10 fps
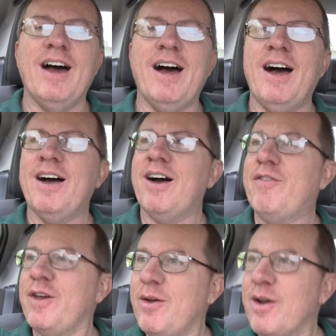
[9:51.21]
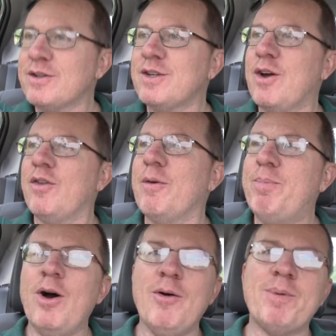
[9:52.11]
uh, a few years ago, the
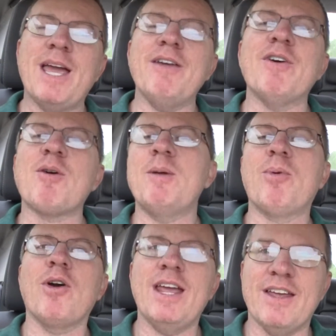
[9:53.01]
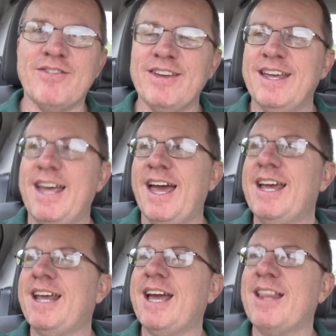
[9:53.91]
Pope gave a reprieve,
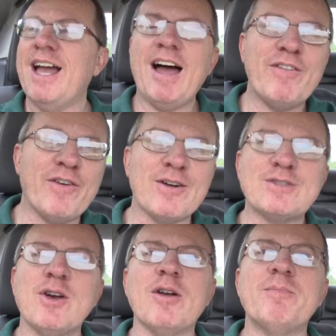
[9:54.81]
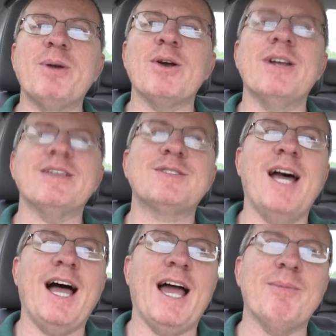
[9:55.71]
and he allowed for a certain period of
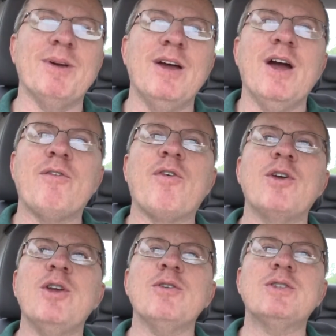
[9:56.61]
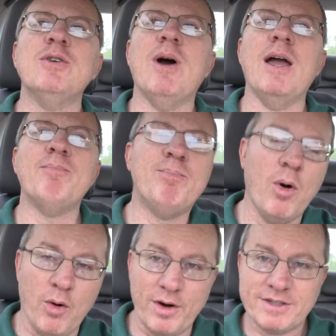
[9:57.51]
time for you to
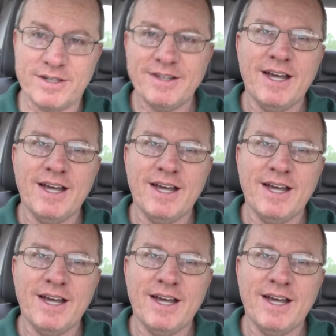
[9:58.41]
abort